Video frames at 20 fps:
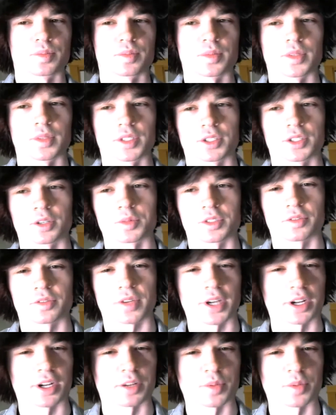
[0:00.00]
in terms of
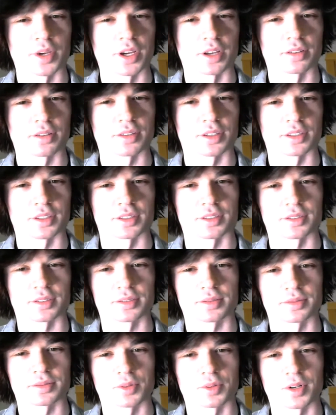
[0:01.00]
anime, I think
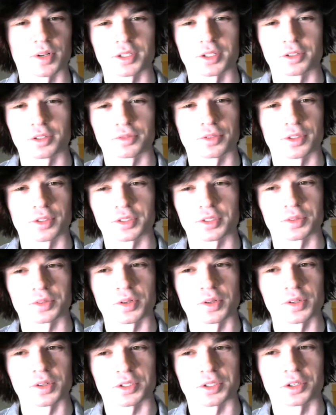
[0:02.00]
one of your first
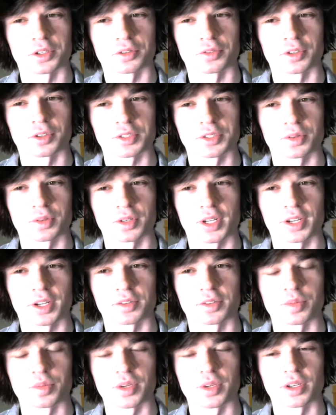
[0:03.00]
roles or your first one had
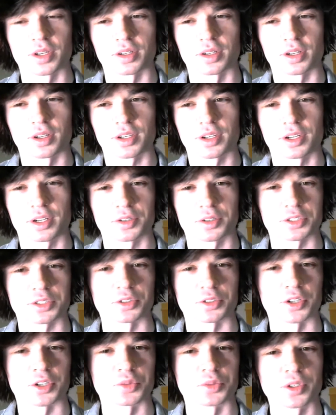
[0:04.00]
to be in Heroes
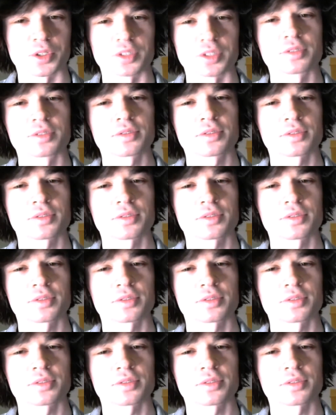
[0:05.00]
Greenwood.